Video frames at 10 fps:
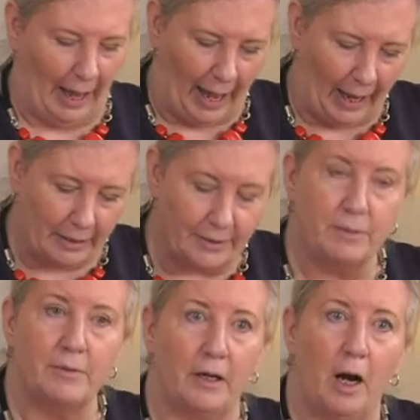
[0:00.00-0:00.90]
and
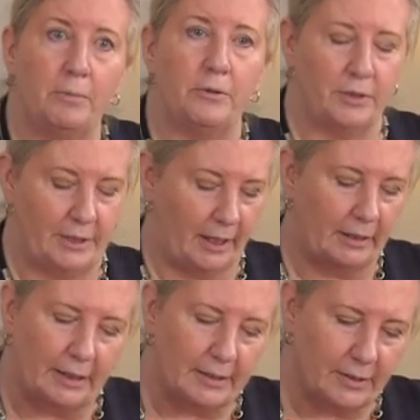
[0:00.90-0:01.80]
some of the carpentry
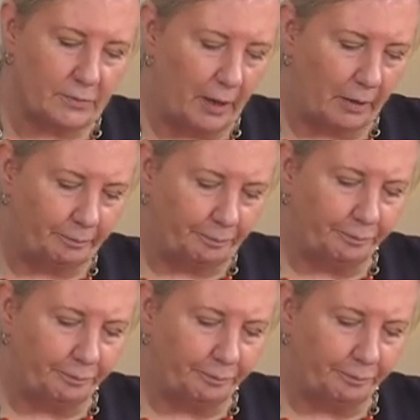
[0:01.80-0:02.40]
techniques as well.